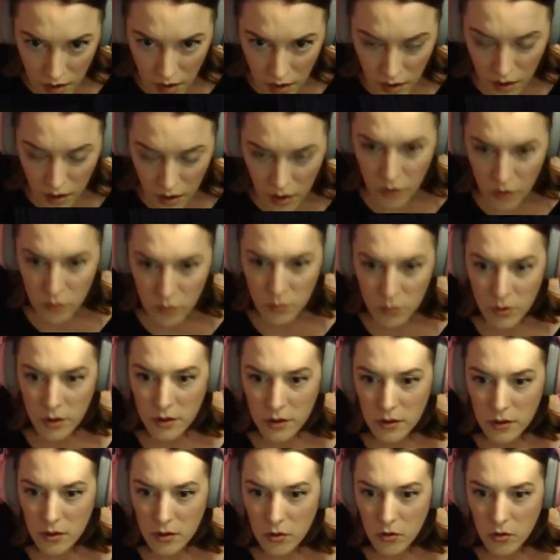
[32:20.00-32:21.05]
Oh my
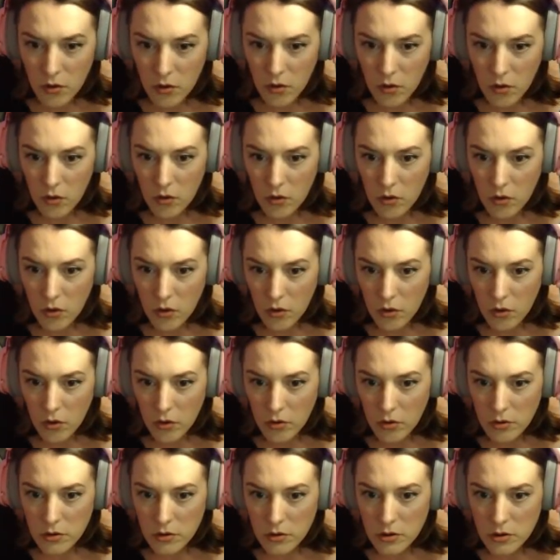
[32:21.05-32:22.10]

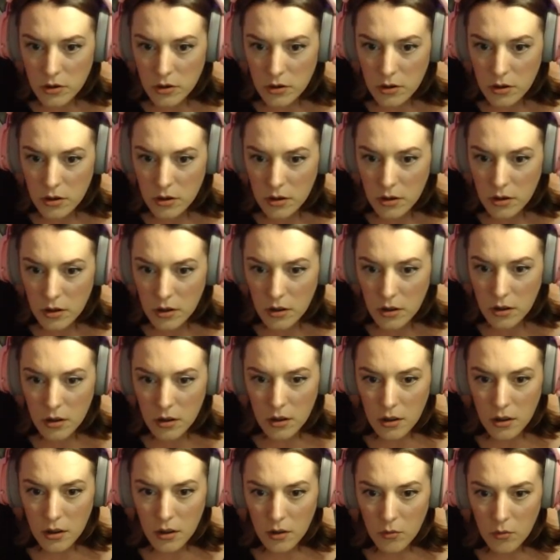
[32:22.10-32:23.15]
god.
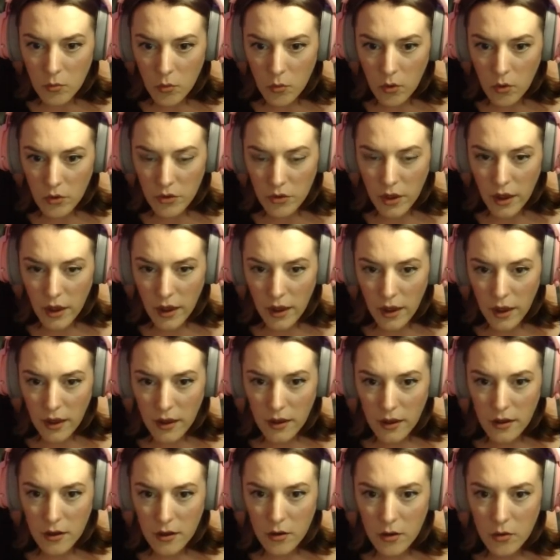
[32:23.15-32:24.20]
What the
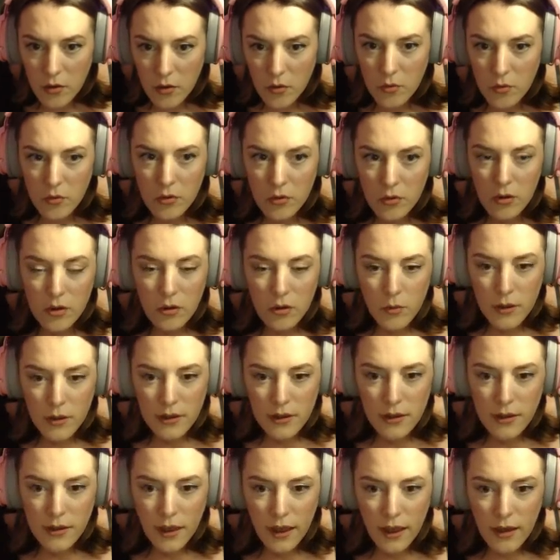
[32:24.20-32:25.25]
hell? When
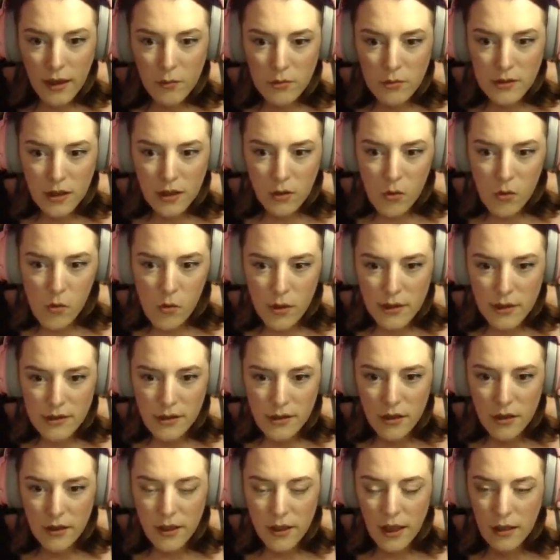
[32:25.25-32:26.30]
did that? Was that always
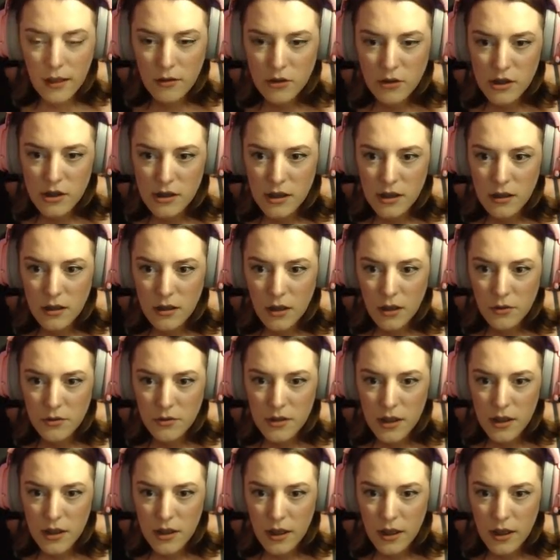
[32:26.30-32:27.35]
like that? I just didn't
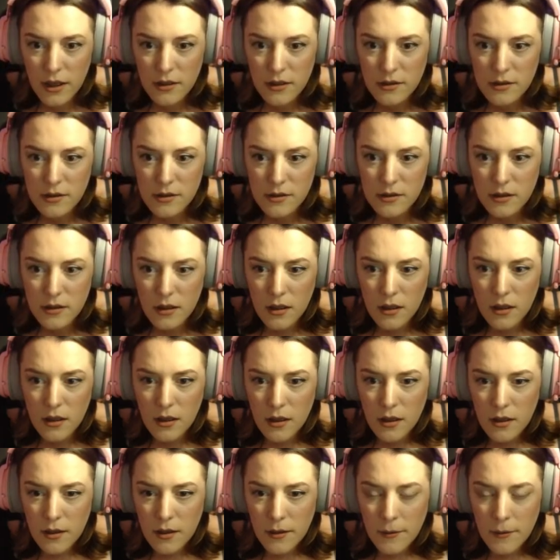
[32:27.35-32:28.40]
notice.
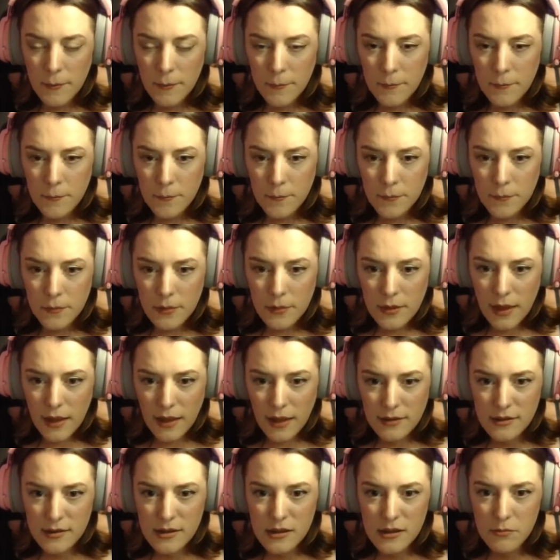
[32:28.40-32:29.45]

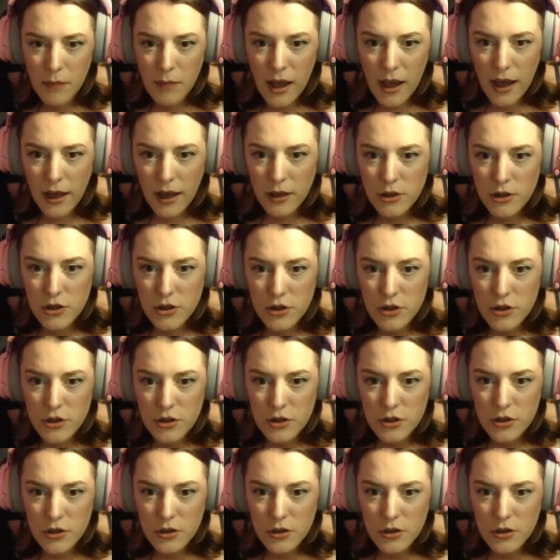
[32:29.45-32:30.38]
That's smashed.